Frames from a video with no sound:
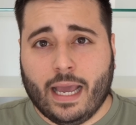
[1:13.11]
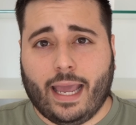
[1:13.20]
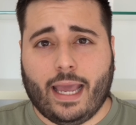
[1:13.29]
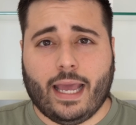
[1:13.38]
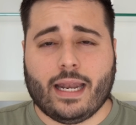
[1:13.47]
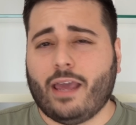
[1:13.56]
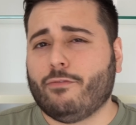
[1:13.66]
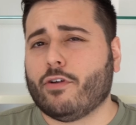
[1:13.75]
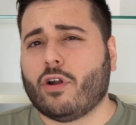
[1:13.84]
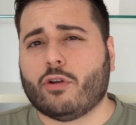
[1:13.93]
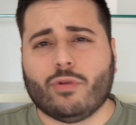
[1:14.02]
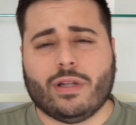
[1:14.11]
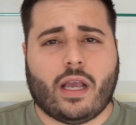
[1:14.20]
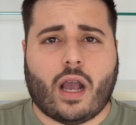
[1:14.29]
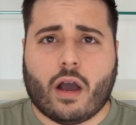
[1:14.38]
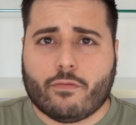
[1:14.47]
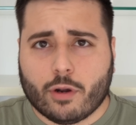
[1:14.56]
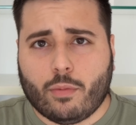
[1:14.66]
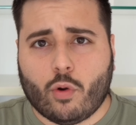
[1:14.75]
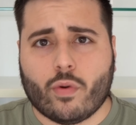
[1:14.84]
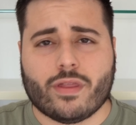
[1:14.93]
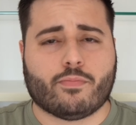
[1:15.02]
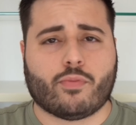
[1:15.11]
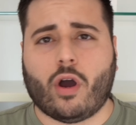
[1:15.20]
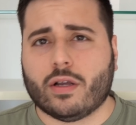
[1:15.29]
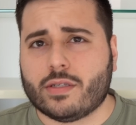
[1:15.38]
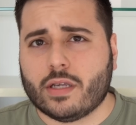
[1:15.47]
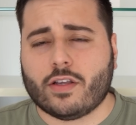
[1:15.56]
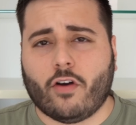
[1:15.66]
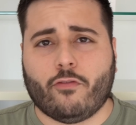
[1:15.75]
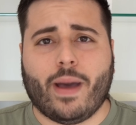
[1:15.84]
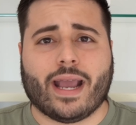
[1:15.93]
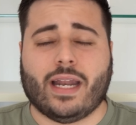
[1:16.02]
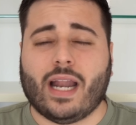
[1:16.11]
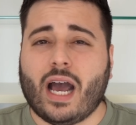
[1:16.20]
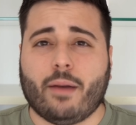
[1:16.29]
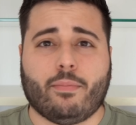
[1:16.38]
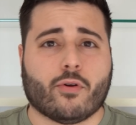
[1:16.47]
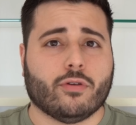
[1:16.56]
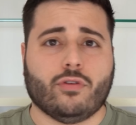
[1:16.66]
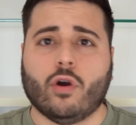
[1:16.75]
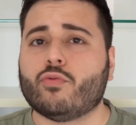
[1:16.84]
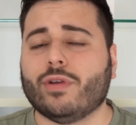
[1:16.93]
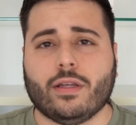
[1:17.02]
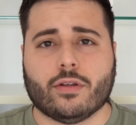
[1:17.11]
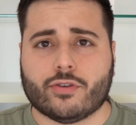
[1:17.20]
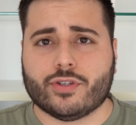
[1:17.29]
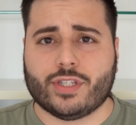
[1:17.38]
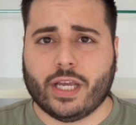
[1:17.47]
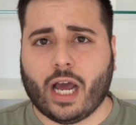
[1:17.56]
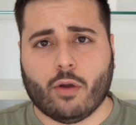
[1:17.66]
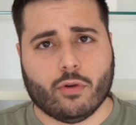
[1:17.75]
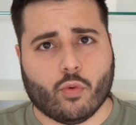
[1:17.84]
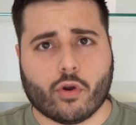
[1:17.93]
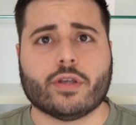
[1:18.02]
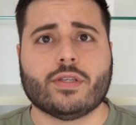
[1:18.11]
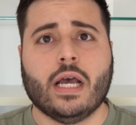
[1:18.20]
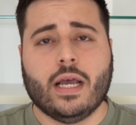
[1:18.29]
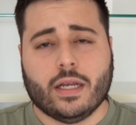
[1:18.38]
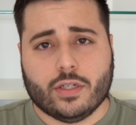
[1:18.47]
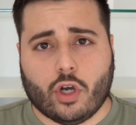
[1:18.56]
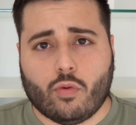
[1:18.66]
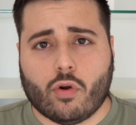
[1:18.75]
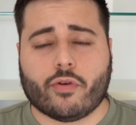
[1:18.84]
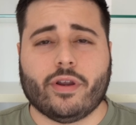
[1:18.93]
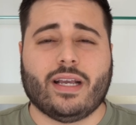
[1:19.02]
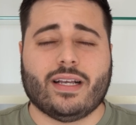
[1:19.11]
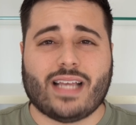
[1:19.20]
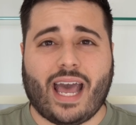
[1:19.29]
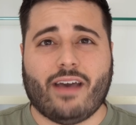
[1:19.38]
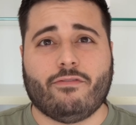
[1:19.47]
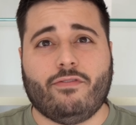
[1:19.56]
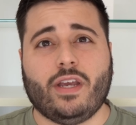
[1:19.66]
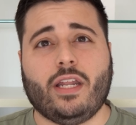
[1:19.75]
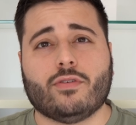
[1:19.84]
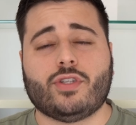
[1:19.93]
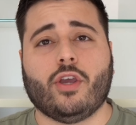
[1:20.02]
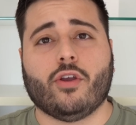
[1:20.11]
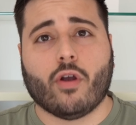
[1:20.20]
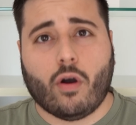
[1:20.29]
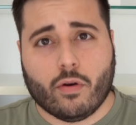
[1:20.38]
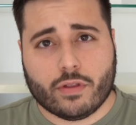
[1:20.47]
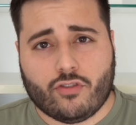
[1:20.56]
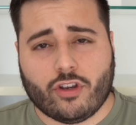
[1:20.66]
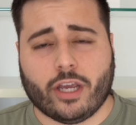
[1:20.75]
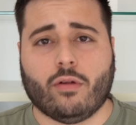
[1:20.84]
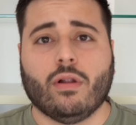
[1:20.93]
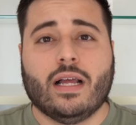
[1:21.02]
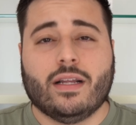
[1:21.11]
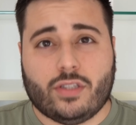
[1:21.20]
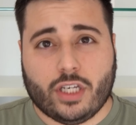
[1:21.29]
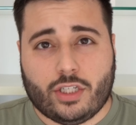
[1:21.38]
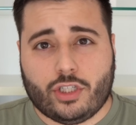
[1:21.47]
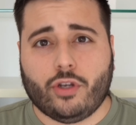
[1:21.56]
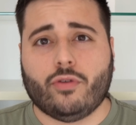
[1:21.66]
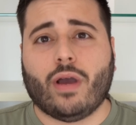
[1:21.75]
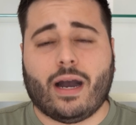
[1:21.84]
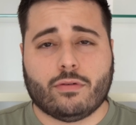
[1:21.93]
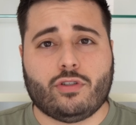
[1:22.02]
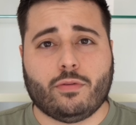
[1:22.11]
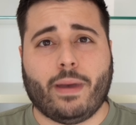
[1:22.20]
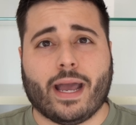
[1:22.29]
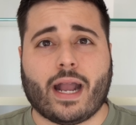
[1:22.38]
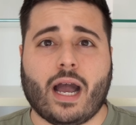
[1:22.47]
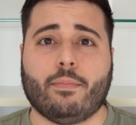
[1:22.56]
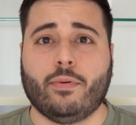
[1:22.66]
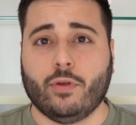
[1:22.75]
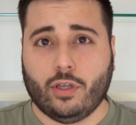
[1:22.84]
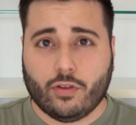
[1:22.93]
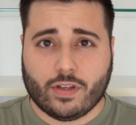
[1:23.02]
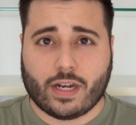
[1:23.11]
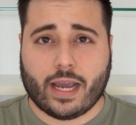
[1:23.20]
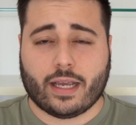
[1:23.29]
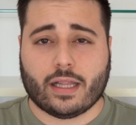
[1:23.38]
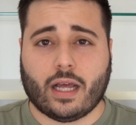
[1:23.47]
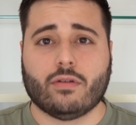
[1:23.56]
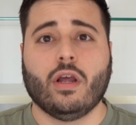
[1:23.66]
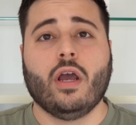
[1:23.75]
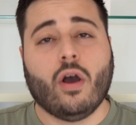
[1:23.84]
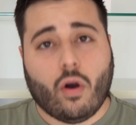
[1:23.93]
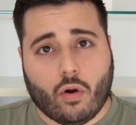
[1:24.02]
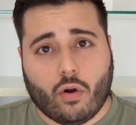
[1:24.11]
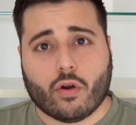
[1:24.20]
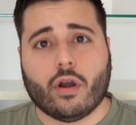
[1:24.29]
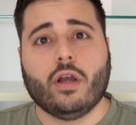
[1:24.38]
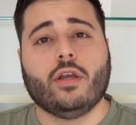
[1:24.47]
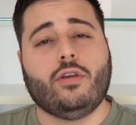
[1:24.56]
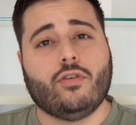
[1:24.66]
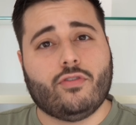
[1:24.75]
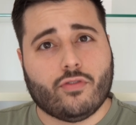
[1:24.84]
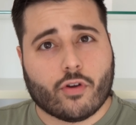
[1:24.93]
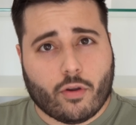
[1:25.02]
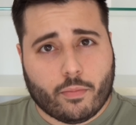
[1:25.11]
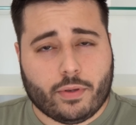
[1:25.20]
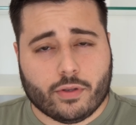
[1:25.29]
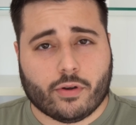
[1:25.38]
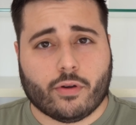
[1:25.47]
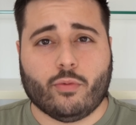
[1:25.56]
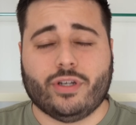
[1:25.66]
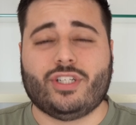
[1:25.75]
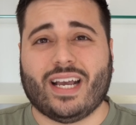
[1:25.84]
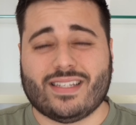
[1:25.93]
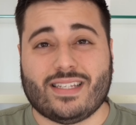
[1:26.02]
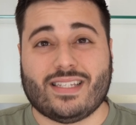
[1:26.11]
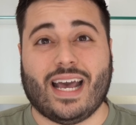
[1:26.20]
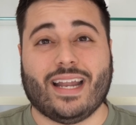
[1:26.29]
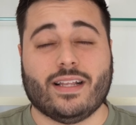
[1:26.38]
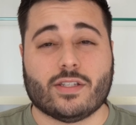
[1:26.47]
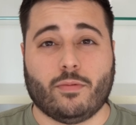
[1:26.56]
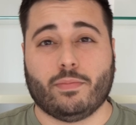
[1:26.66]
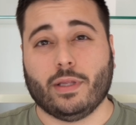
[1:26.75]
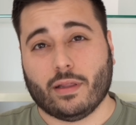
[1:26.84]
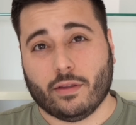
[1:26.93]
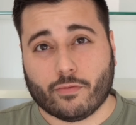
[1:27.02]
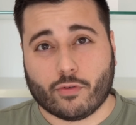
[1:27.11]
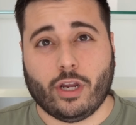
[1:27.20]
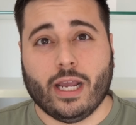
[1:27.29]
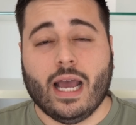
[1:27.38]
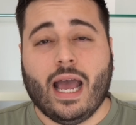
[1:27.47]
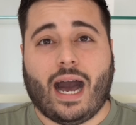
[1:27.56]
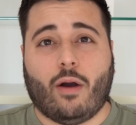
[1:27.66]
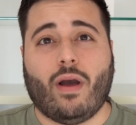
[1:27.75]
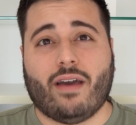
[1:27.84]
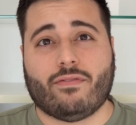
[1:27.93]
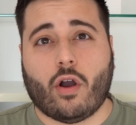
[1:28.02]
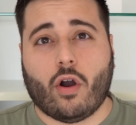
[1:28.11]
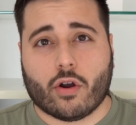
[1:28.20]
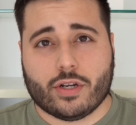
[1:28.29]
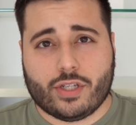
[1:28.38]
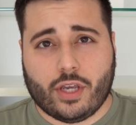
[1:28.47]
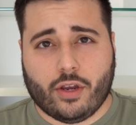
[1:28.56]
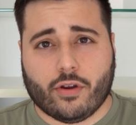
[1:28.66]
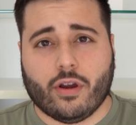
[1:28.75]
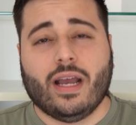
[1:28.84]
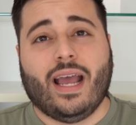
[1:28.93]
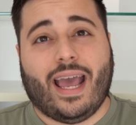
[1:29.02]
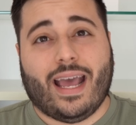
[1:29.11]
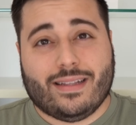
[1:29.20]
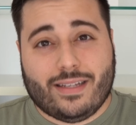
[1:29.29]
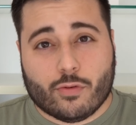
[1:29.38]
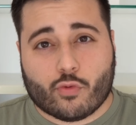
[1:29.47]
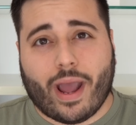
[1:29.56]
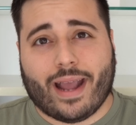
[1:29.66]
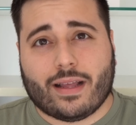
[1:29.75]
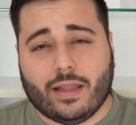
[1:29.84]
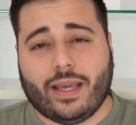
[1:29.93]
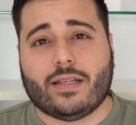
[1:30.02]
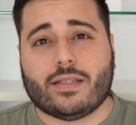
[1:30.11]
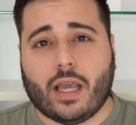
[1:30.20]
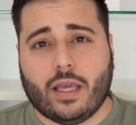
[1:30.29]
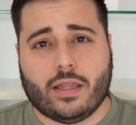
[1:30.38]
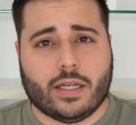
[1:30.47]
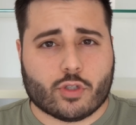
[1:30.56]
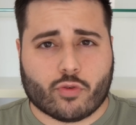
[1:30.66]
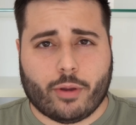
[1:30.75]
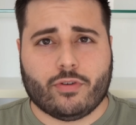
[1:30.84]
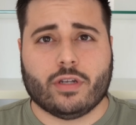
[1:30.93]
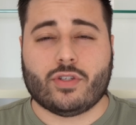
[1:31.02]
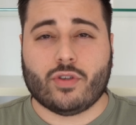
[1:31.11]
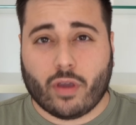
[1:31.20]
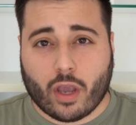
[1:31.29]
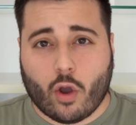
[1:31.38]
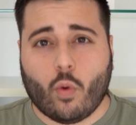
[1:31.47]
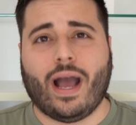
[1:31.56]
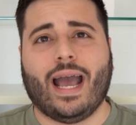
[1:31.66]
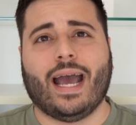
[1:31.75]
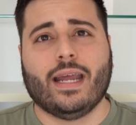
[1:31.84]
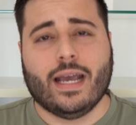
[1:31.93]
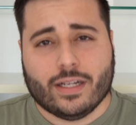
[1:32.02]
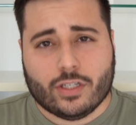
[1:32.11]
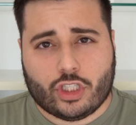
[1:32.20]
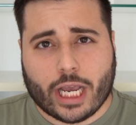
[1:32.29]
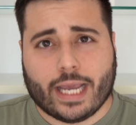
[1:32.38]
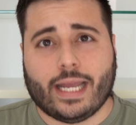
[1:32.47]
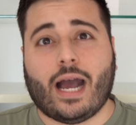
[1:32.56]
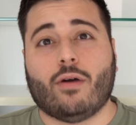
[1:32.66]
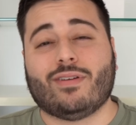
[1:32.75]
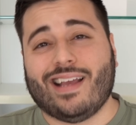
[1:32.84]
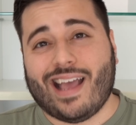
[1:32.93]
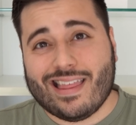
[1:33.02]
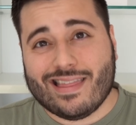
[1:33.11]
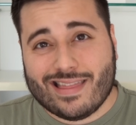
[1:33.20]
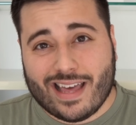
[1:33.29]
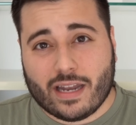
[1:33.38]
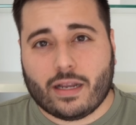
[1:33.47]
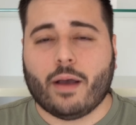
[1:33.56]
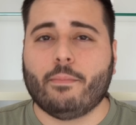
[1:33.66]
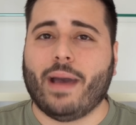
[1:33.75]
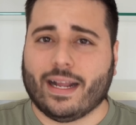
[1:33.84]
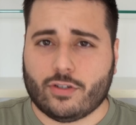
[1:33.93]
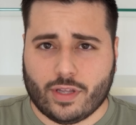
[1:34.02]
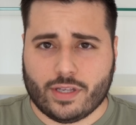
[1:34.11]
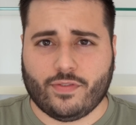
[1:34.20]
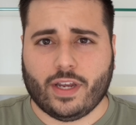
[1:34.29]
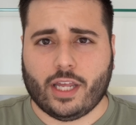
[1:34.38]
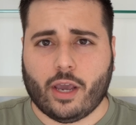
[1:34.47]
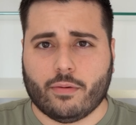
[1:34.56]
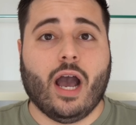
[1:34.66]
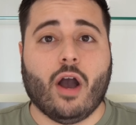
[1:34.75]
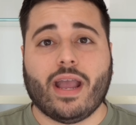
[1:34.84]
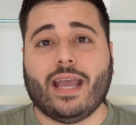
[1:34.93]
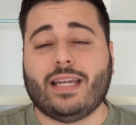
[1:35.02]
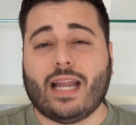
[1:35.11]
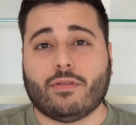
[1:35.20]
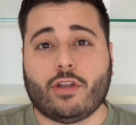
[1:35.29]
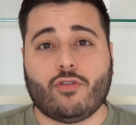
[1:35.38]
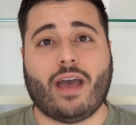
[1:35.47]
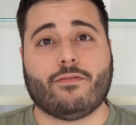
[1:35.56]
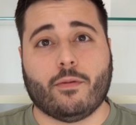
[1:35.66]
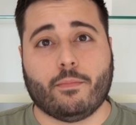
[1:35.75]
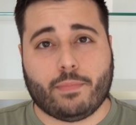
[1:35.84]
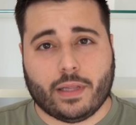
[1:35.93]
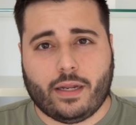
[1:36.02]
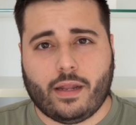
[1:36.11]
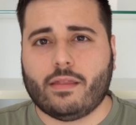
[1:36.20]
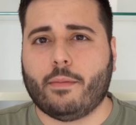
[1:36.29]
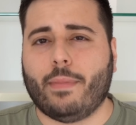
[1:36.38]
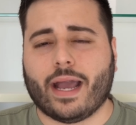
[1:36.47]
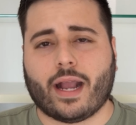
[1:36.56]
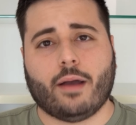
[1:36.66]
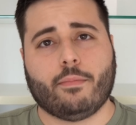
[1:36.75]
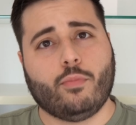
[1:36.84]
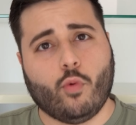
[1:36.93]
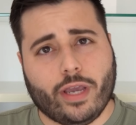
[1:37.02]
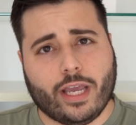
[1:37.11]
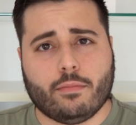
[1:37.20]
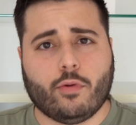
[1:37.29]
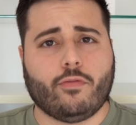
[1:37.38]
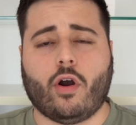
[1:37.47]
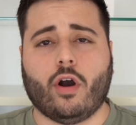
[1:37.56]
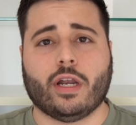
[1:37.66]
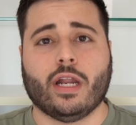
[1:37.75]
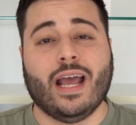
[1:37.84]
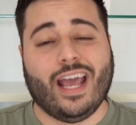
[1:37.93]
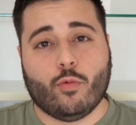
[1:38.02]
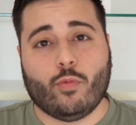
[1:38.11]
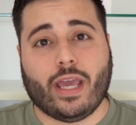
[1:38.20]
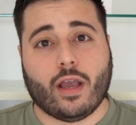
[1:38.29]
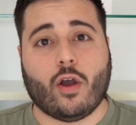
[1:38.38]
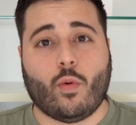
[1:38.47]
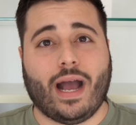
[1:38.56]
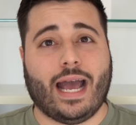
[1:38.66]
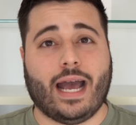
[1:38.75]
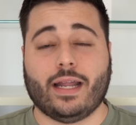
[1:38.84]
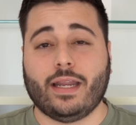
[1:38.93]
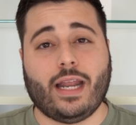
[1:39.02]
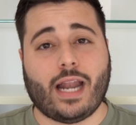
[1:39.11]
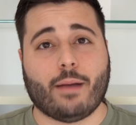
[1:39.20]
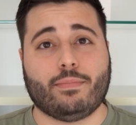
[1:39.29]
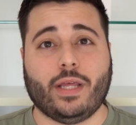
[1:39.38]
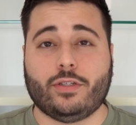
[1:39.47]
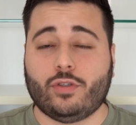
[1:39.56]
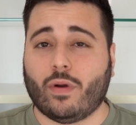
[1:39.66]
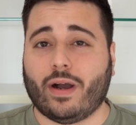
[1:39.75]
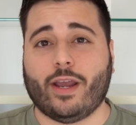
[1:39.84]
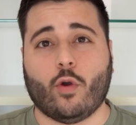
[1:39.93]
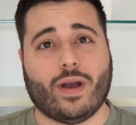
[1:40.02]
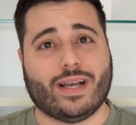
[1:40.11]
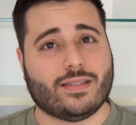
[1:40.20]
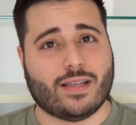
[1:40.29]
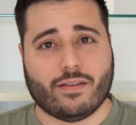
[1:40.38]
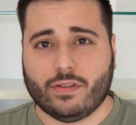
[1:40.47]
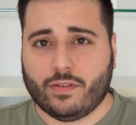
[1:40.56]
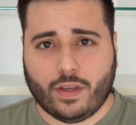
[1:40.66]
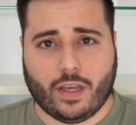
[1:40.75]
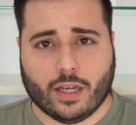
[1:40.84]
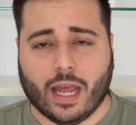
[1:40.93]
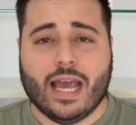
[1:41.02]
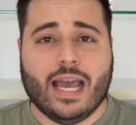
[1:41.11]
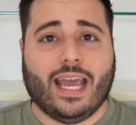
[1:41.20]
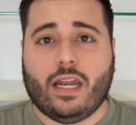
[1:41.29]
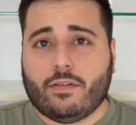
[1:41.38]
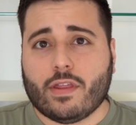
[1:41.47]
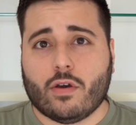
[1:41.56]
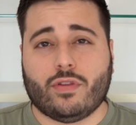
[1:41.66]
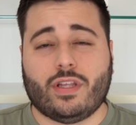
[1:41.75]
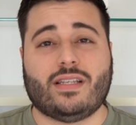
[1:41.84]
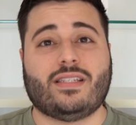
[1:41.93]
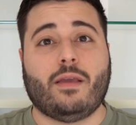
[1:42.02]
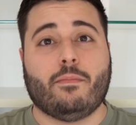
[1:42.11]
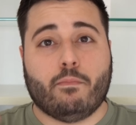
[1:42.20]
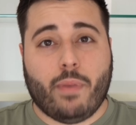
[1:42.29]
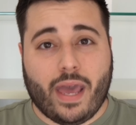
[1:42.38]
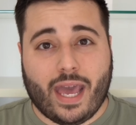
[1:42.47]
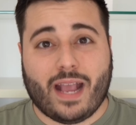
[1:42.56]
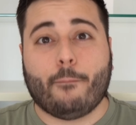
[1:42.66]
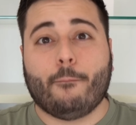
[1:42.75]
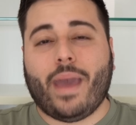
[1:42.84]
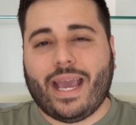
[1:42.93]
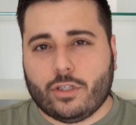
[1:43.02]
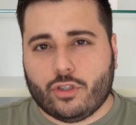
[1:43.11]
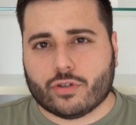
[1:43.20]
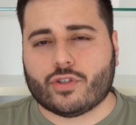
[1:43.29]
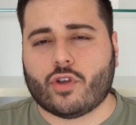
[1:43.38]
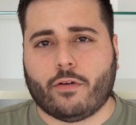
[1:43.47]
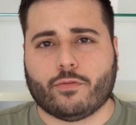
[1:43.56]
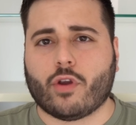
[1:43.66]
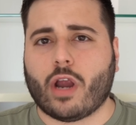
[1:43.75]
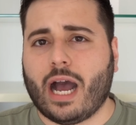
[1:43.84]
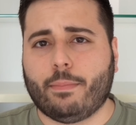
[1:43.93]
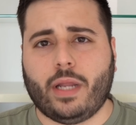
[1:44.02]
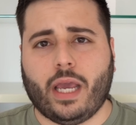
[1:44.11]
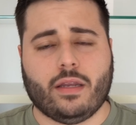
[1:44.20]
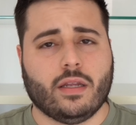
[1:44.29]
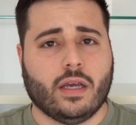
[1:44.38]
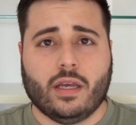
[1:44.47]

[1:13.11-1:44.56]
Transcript: And if you're not really comfortable with the process of backing up, or you don't really understand how it works, don't worry, because I have videos here on the channel teaching you how to back up using iCloud or using your computer, which, as I said, is completely free. I'll have cards here and direct links in the description, so you can go ahead, check it out, and then come back to this video. Okay, now that you have completed the backup, we can move on and we can go ahead and update to i O S seventeen. And even though this is a big, major software update,